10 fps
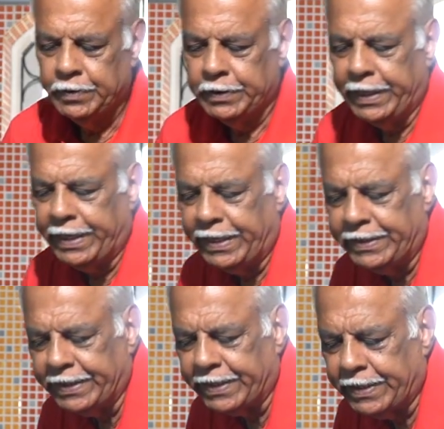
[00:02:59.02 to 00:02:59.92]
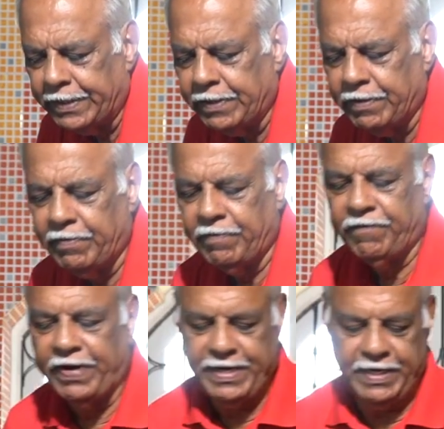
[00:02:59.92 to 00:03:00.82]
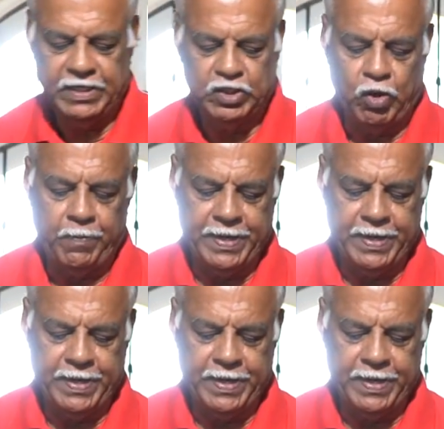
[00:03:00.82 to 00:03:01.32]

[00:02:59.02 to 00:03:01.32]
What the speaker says: Then I'll take finely chopped